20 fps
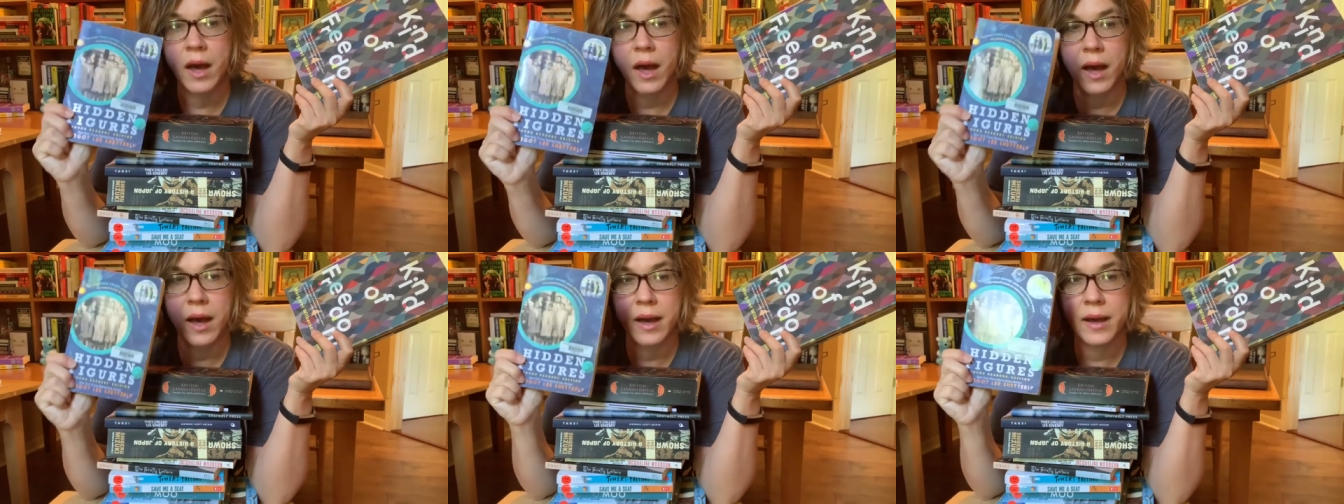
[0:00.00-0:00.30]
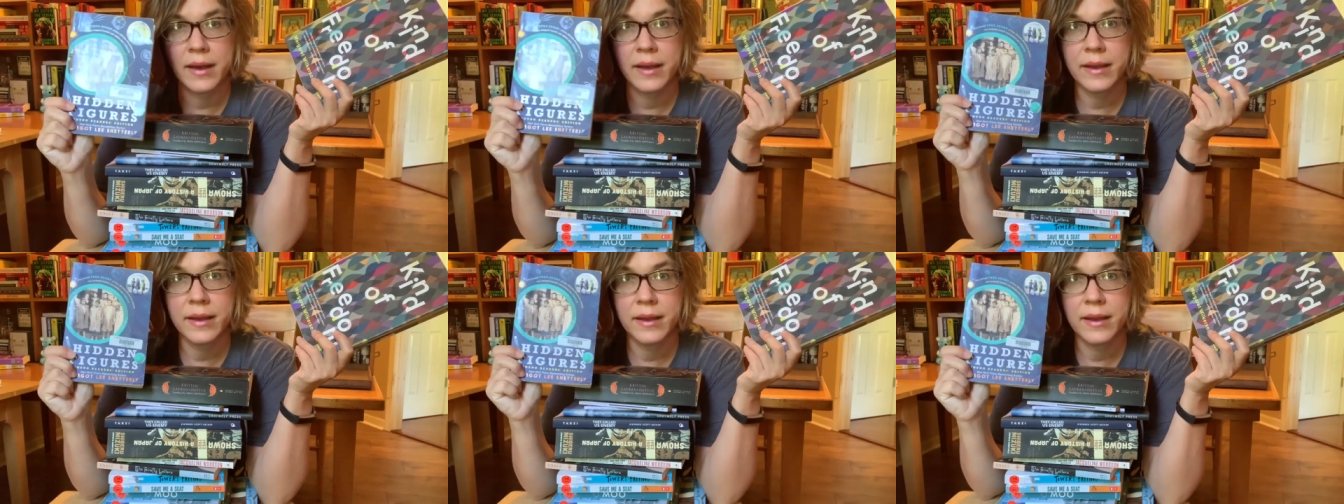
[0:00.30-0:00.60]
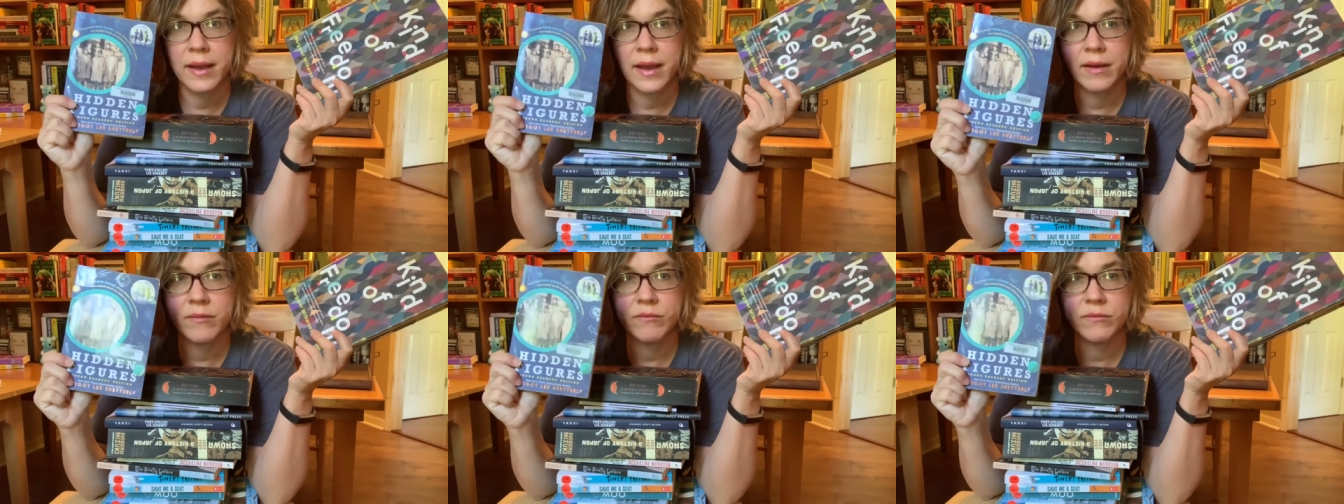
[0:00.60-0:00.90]
I
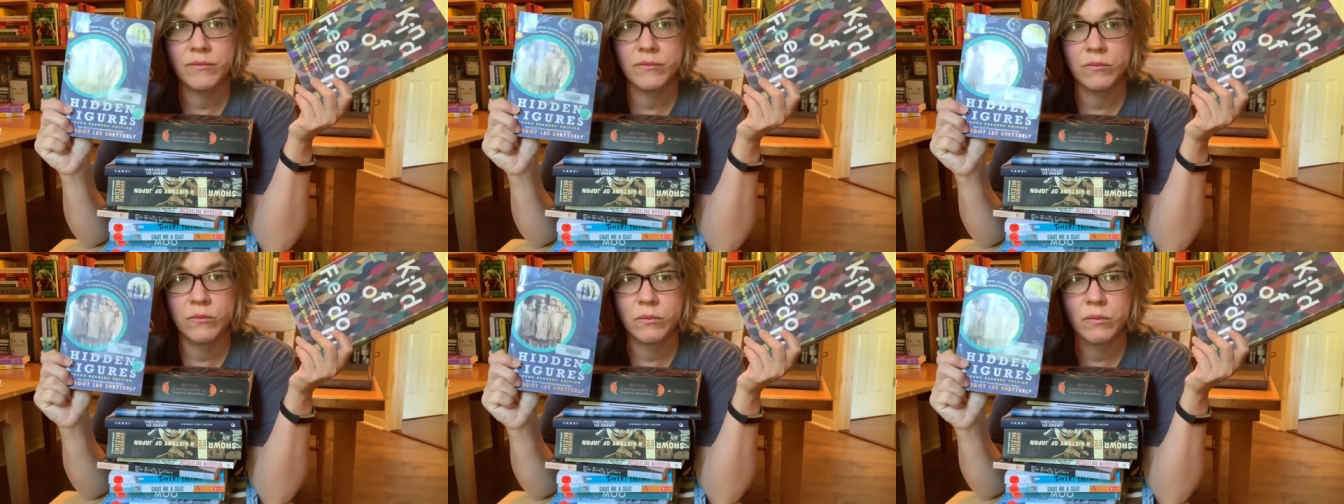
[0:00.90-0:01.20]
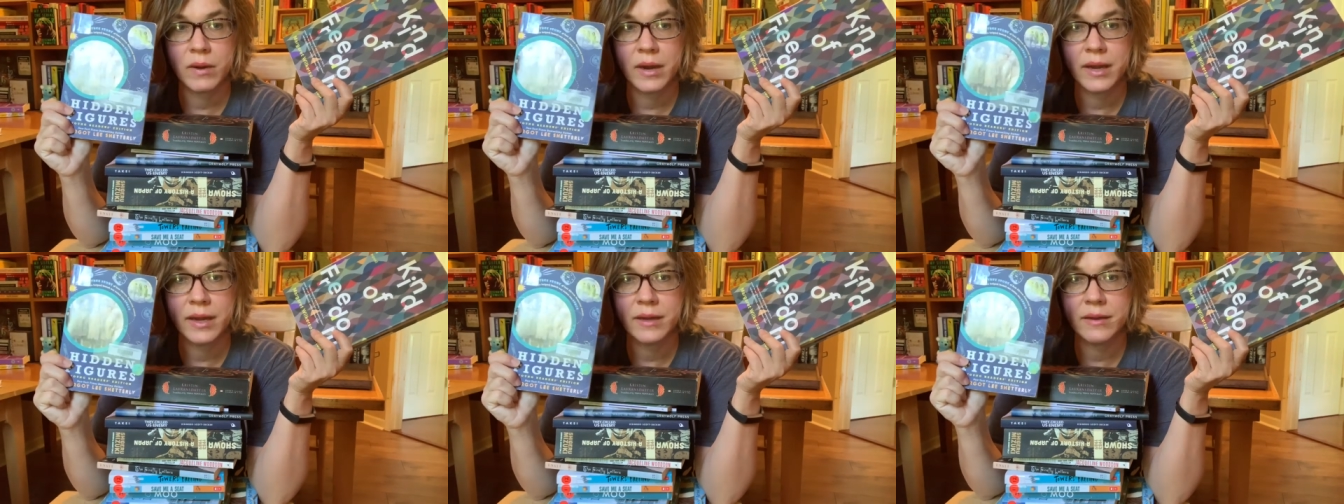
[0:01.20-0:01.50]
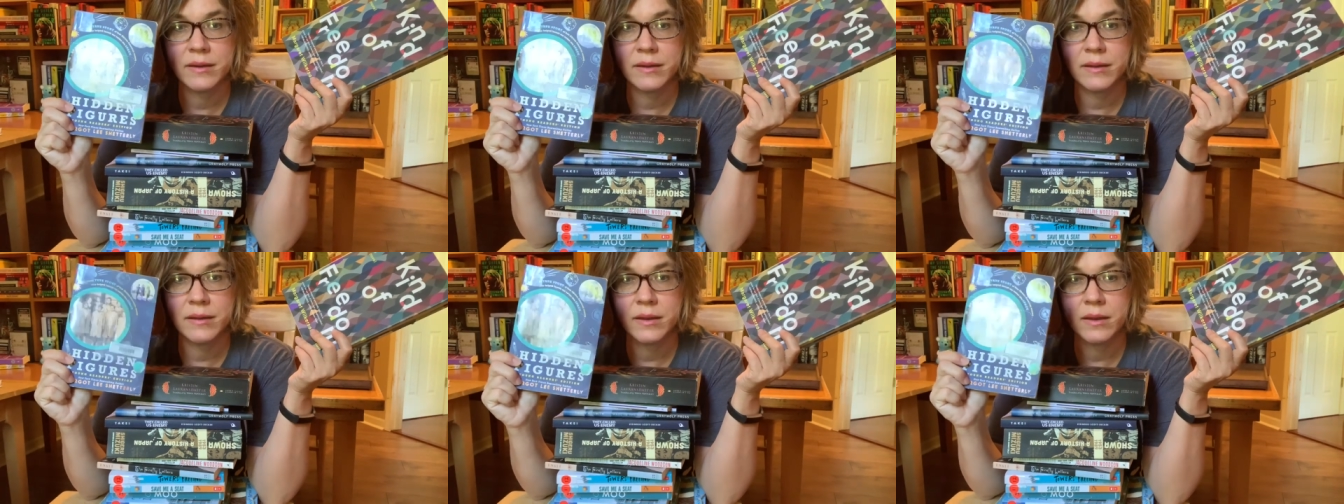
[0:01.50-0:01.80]
have
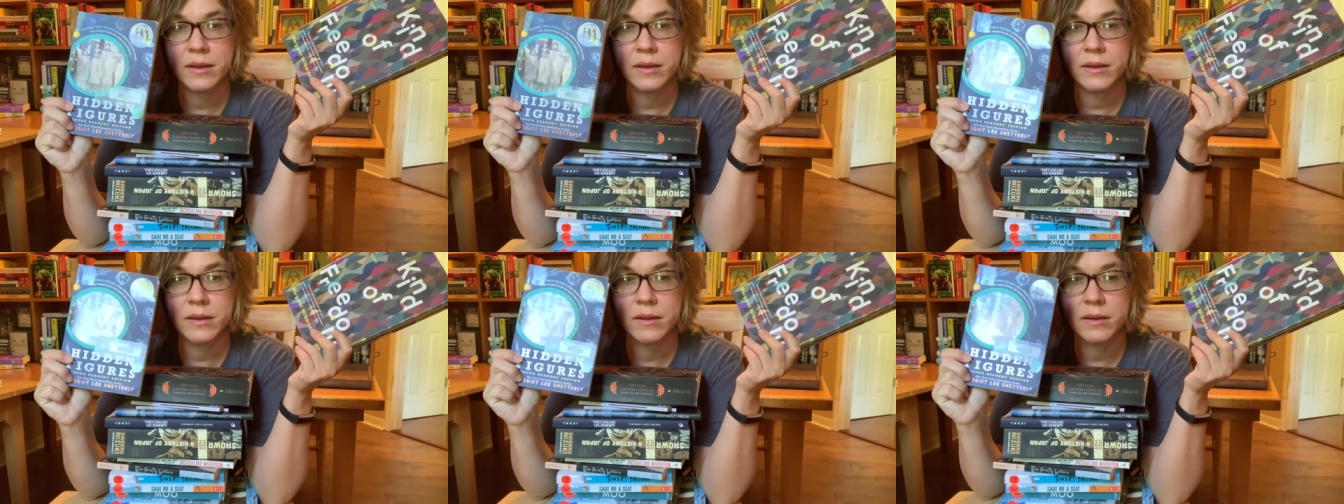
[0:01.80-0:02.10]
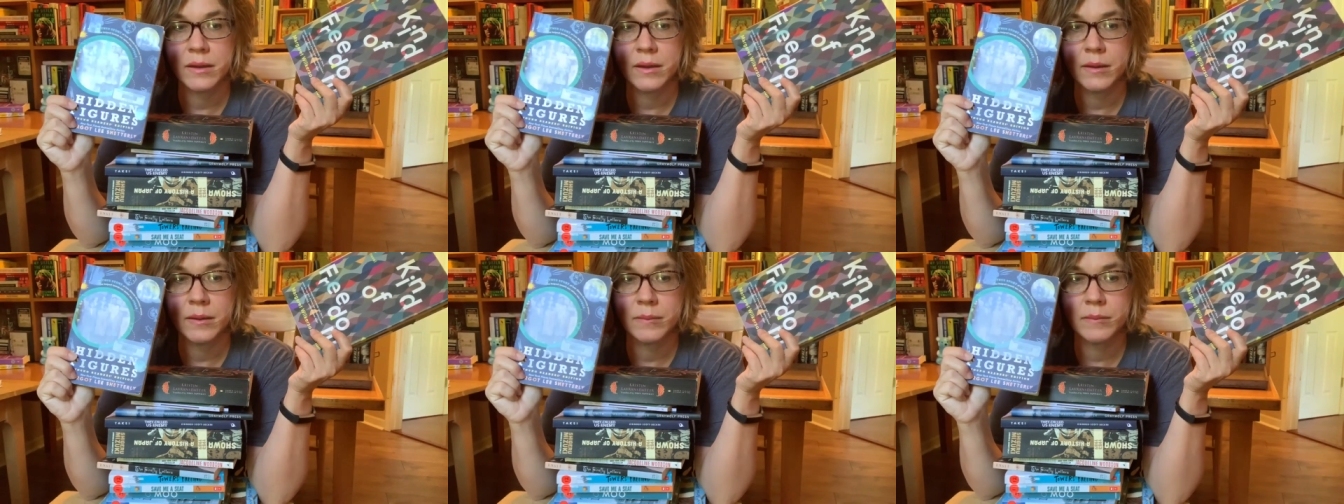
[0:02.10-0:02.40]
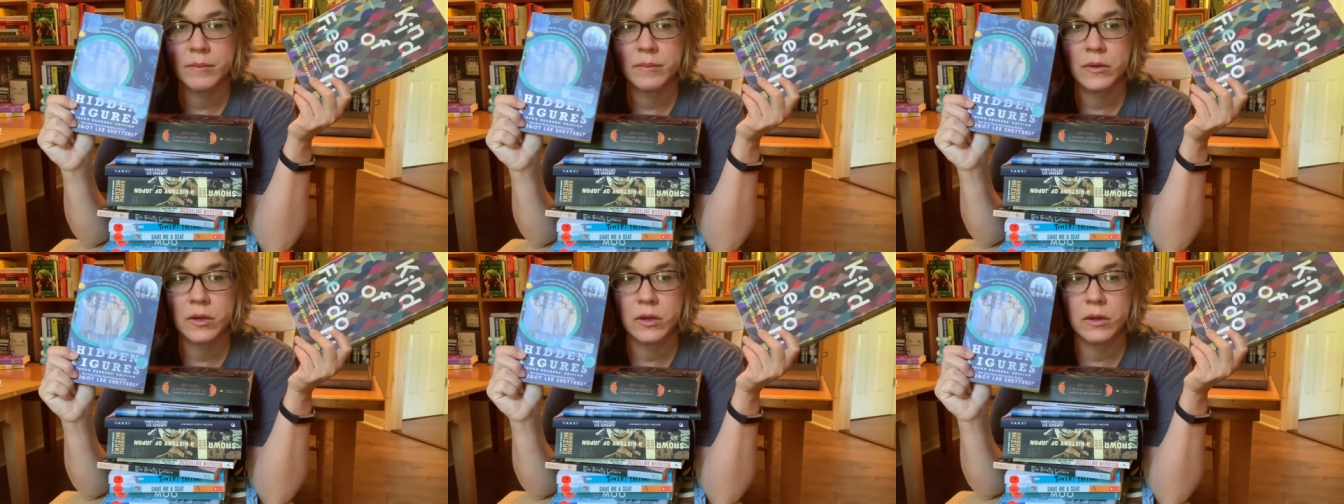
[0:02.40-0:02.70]
read the um,